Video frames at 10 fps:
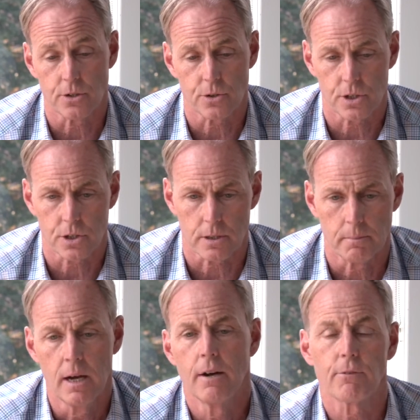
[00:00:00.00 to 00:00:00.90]
in your
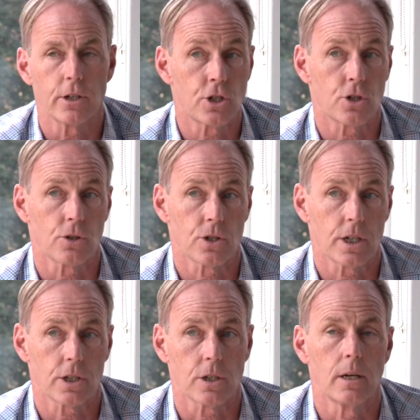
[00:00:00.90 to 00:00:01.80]
system for each
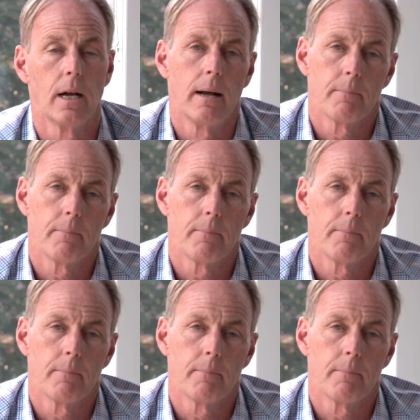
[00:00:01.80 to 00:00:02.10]
jurisdiction.